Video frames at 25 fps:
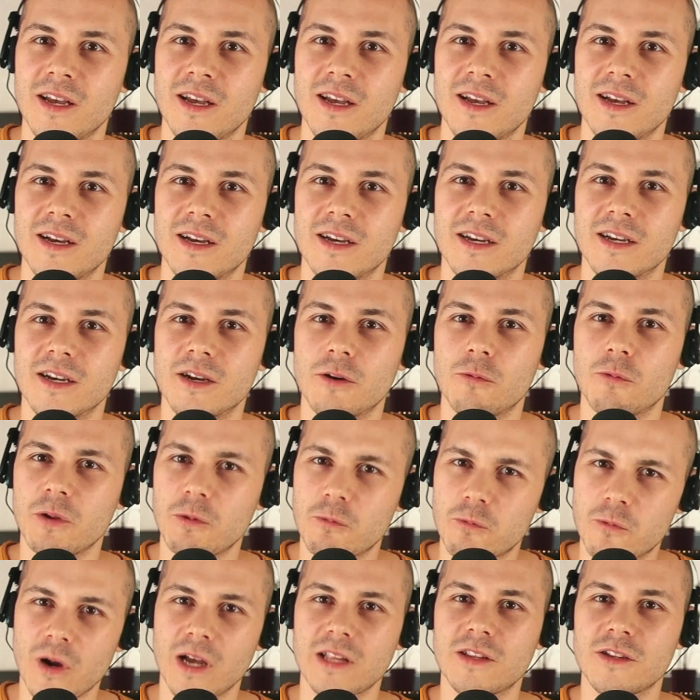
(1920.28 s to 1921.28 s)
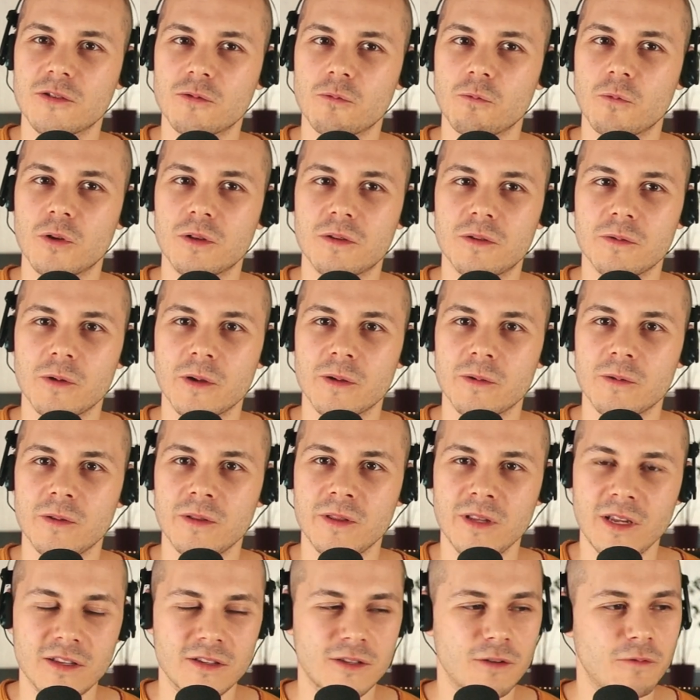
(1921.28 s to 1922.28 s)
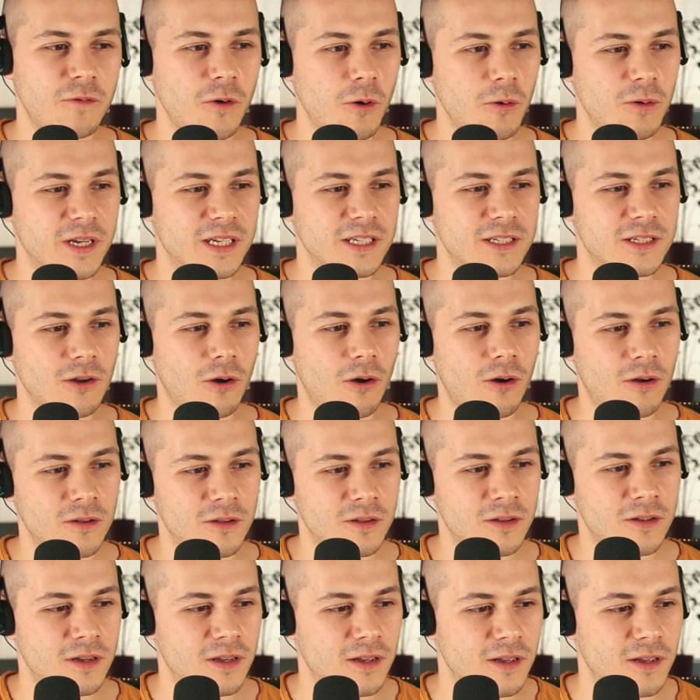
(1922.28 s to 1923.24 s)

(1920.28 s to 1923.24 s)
We rather would need to focus on,